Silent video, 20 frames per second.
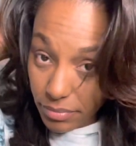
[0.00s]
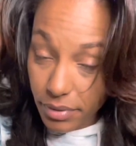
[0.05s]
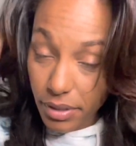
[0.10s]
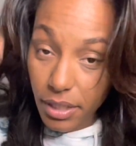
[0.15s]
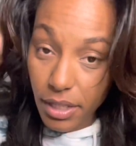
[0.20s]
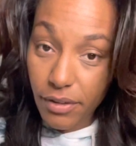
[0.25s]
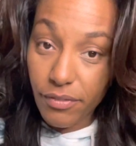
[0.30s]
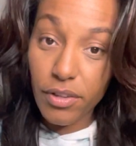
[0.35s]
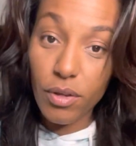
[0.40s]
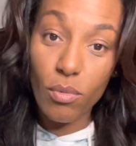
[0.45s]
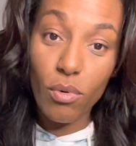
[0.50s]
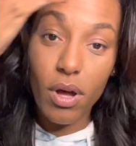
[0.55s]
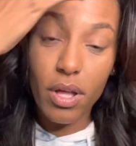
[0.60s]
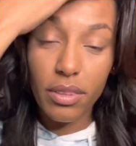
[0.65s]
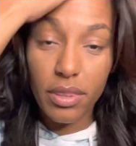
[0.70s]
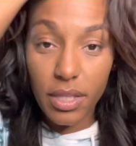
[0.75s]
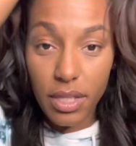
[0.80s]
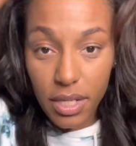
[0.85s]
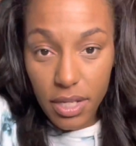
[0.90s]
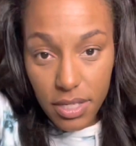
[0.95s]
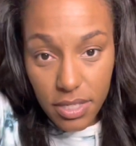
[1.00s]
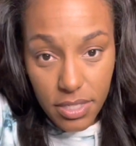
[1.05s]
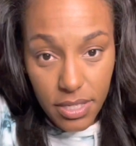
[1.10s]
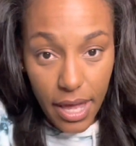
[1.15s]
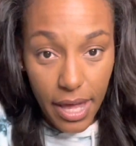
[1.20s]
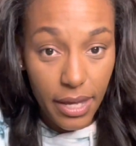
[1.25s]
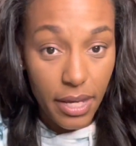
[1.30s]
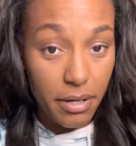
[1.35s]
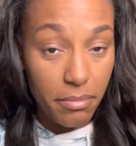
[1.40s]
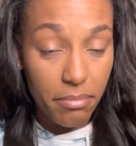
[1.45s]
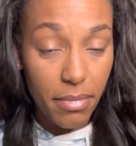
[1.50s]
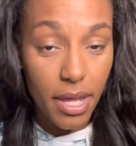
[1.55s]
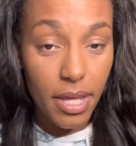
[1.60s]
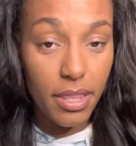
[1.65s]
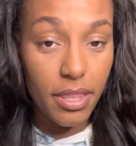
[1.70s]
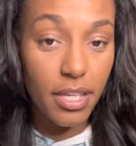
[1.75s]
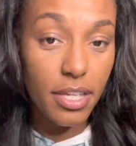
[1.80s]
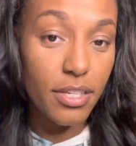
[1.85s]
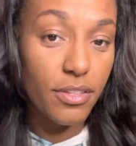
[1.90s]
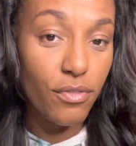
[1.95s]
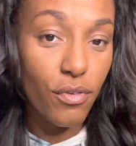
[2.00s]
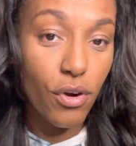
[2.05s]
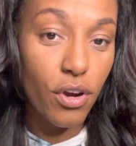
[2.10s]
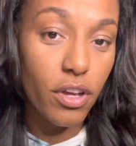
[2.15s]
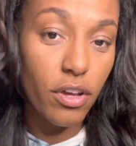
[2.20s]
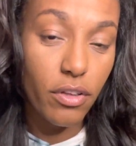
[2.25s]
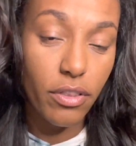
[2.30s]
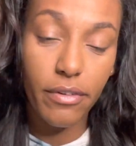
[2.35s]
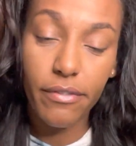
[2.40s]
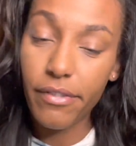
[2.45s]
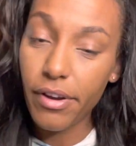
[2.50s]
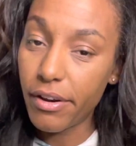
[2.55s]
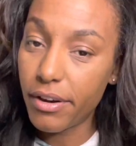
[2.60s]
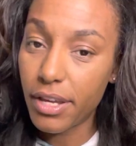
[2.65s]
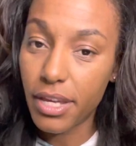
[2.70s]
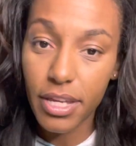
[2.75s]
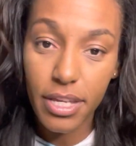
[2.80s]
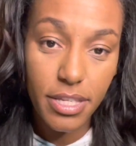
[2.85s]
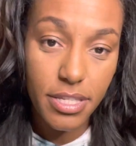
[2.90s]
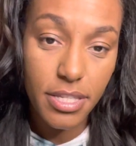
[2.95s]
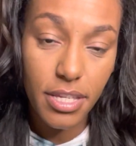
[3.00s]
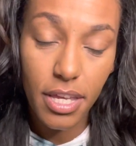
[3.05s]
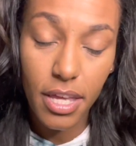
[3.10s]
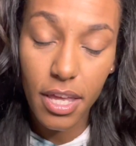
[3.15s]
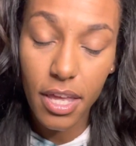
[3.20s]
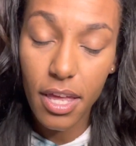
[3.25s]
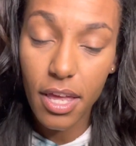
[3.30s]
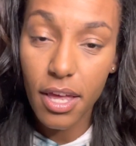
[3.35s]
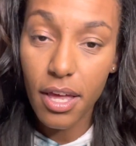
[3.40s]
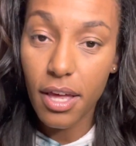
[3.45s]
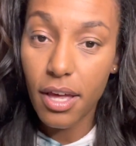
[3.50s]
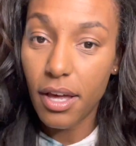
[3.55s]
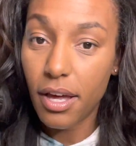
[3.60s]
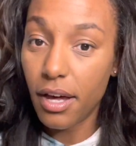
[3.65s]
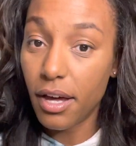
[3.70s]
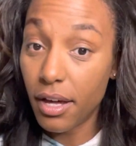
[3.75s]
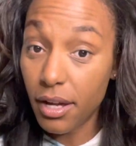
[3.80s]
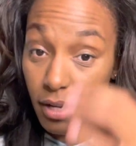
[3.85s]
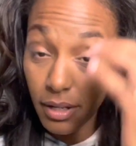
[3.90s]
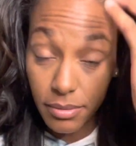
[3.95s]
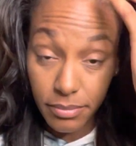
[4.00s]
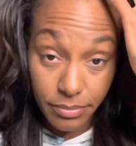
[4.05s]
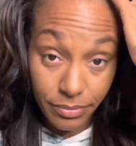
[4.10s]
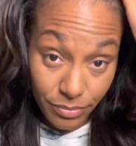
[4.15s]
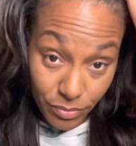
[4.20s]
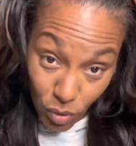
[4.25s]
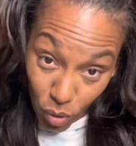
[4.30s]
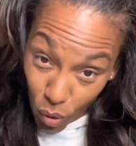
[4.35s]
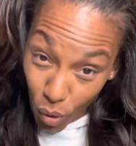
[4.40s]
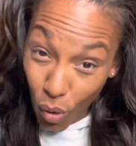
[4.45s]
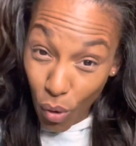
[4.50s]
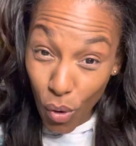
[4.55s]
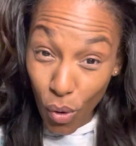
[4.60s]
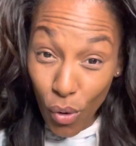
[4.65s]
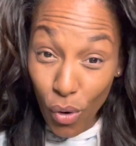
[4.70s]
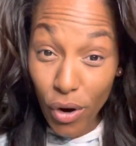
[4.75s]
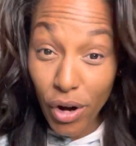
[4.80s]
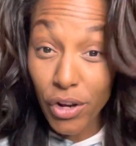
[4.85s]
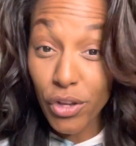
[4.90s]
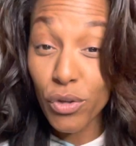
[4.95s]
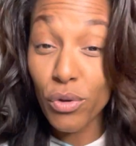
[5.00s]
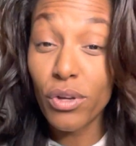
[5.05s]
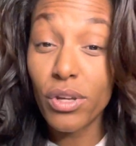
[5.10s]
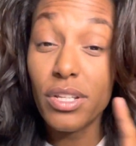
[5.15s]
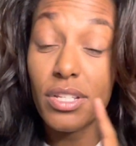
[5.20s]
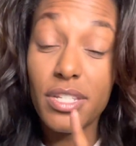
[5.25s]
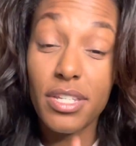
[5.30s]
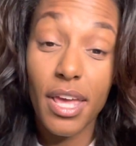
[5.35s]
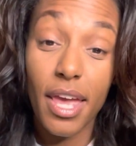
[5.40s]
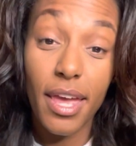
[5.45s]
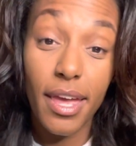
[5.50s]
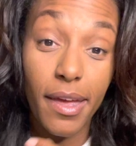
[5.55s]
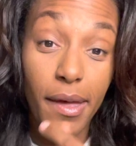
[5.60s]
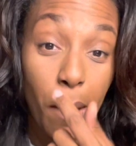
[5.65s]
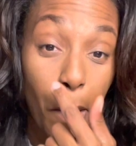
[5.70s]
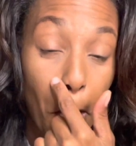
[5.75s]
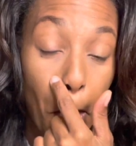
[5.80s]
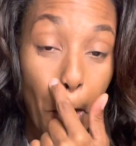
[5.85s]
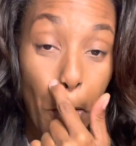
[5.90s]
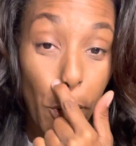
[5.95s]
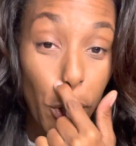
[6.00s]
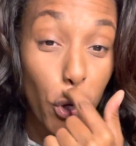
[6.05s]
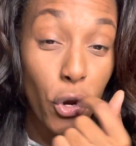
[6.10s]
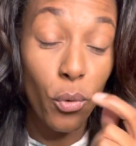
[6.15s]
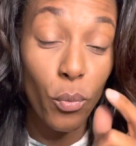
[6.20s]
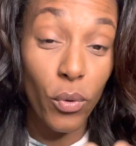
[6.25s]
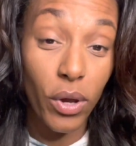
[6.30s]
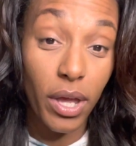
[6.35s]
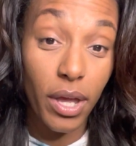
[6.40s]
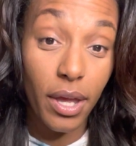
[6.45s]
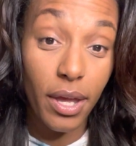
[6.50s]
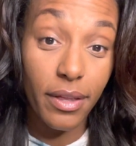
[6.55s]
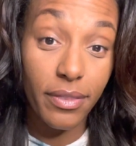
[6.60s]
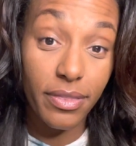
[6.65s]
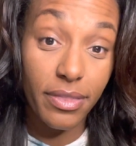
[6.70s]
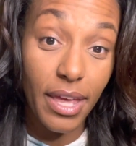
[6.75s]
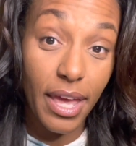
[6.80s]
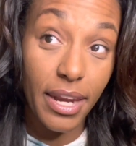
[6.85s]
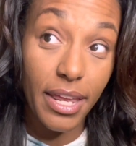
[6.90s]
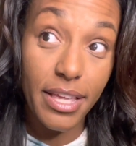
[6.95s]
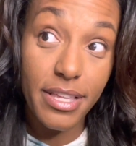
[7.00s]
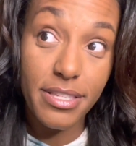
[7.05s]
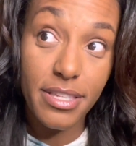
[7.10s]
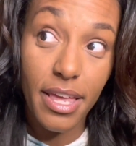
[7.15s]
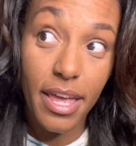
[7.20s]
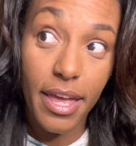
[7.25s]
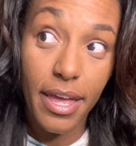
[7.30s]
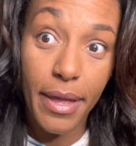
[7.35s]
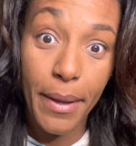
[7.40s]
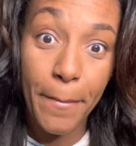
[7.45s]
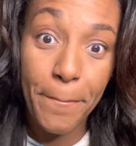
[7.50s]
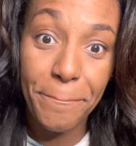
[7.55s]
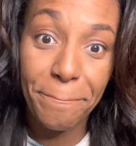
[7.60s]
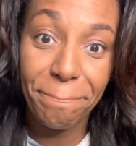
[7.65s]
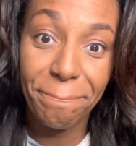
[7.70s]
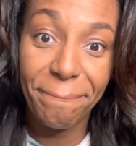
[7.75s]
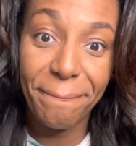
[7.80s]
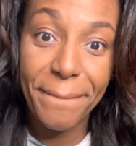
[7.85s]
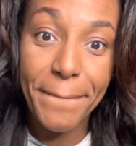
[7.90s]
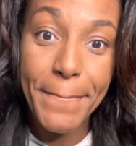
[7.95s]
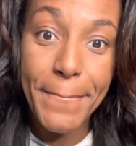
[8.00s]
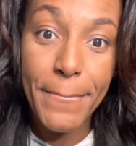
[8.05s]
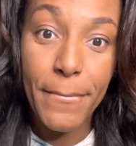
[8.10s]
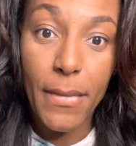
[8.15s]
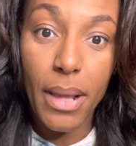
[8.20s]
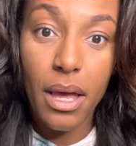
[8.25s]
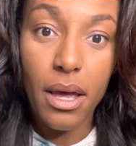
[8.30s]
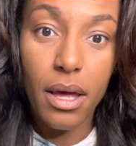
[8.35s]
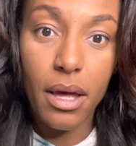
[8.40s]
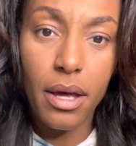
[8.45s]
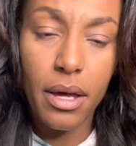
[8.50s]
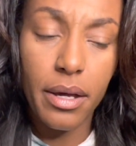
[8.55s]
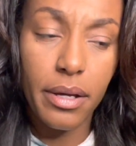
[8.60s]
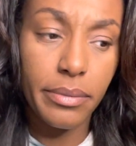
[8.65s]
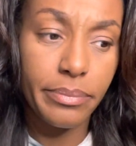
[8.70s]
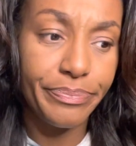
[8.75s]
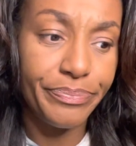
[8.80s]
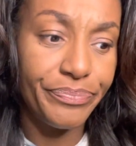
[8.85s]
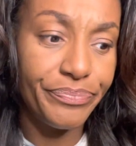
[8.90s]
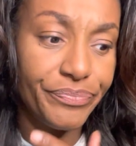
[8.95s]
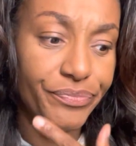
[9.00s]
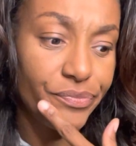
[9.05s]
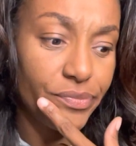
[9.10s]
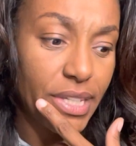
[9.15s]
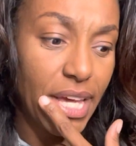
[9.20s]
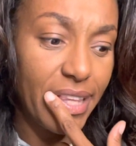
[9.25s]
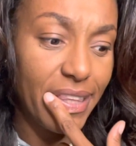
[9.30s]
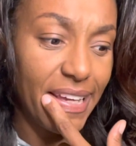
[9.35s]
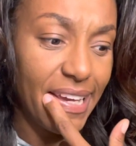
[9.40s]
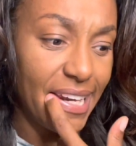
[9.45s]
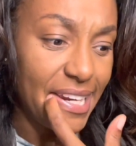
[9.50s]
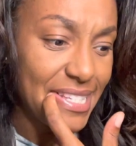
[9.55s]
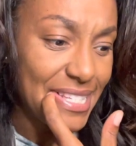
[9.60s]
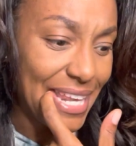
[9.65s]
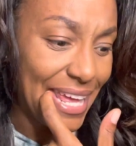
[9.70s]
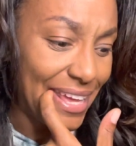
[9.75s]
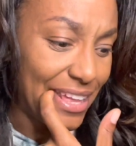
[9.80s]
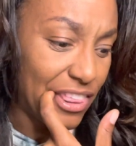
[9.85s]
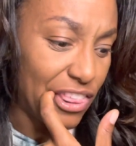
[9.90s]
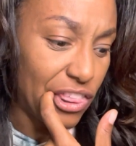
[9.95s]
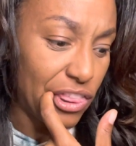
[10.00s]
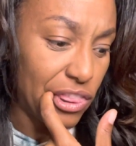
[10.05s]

If you want these, I can make these for you. They're very easy. Or you can take your wig that is a I think it is like a,